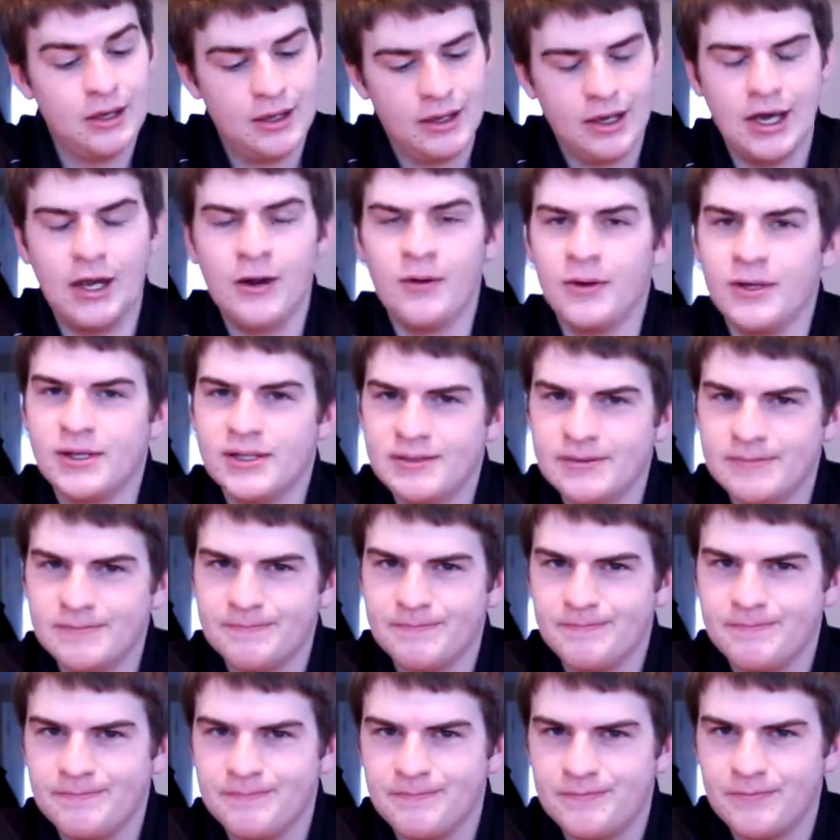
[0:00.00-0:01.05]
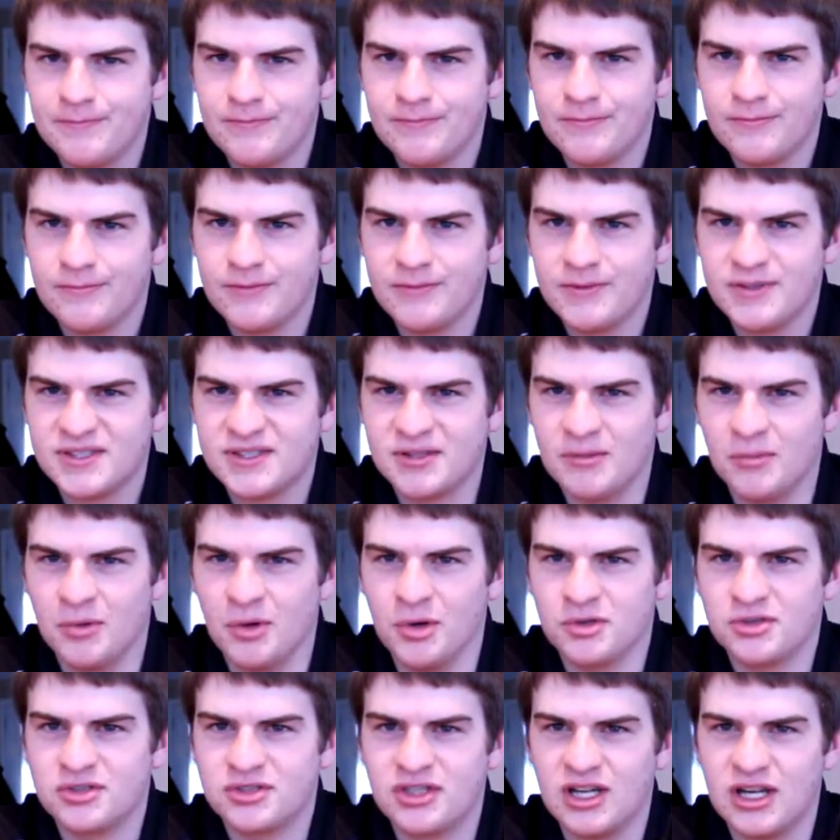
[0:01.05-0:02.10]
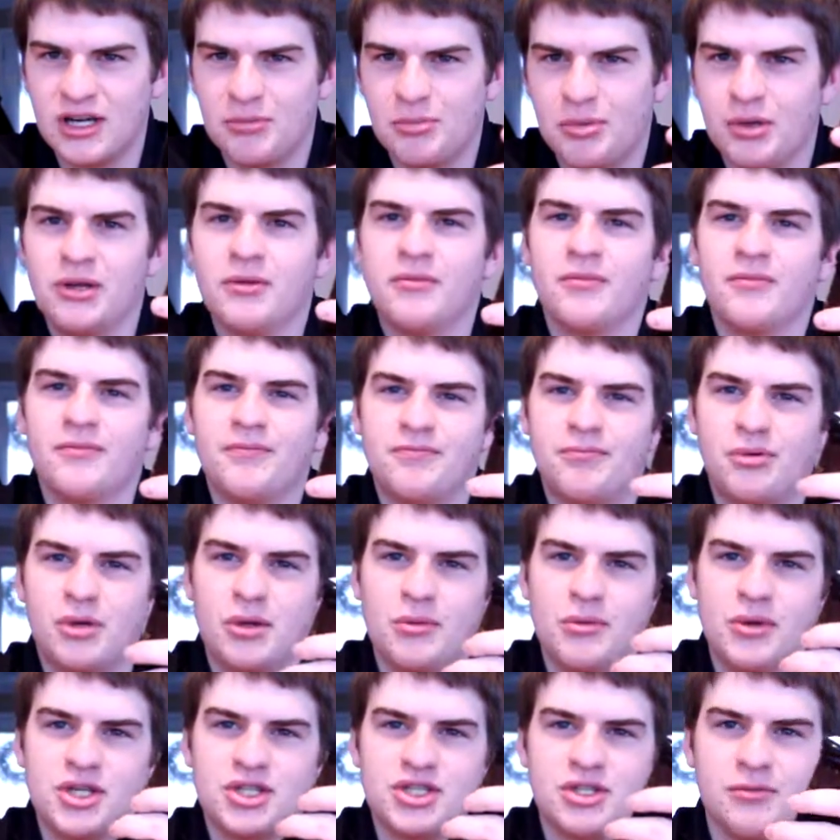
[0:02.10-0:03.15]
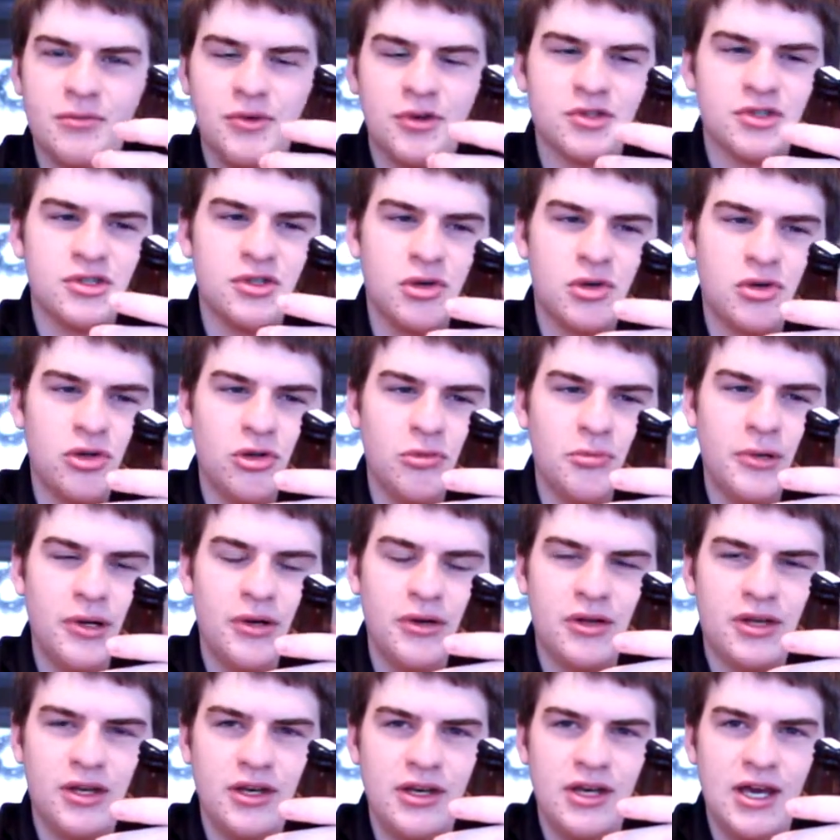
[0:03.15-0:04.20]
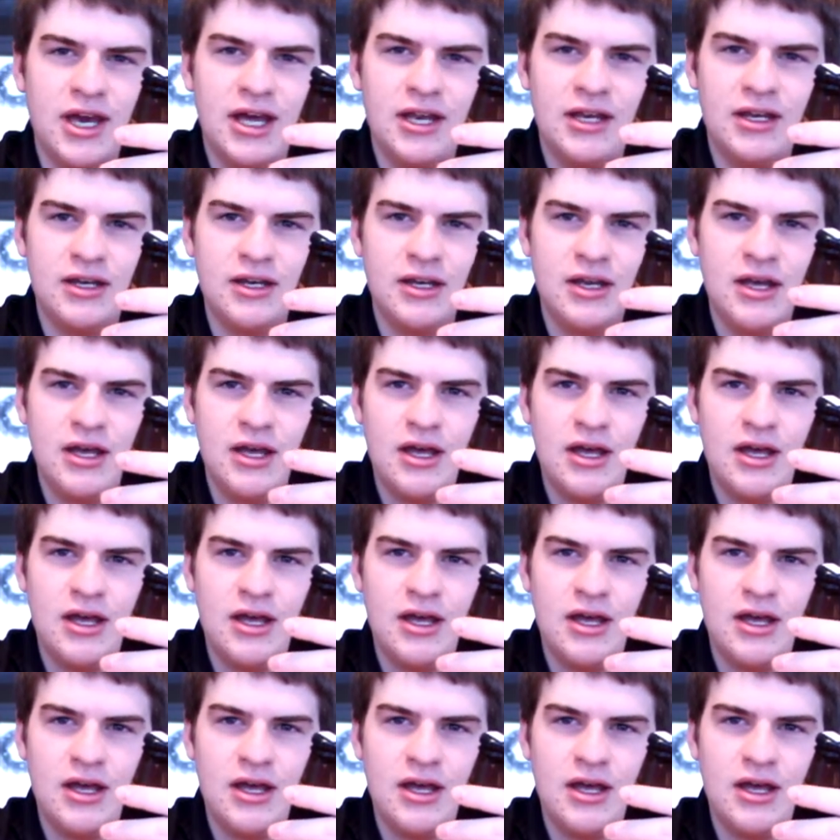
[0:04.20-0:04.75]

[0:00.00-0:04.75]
Anyways, it's the most pretty much the most local beer you can get.